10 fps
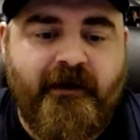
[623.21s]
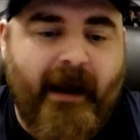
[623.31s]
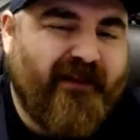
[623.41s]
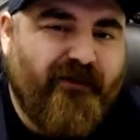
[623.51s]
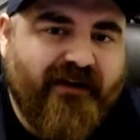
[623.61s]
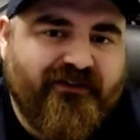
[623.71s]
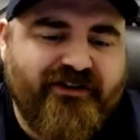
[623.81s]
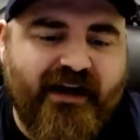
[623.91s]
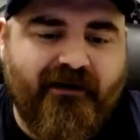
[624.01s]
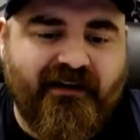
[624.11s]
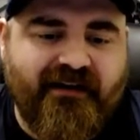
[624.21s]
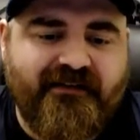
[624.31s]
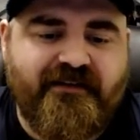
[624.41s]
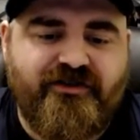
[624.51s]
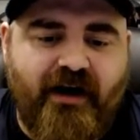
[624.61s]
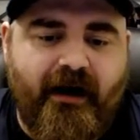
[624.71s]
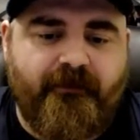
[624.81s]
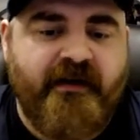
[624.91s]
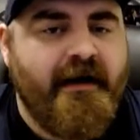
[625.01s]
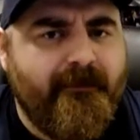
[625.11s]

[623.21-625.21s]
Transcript: and that's why you have to check out LinkedIn Jobs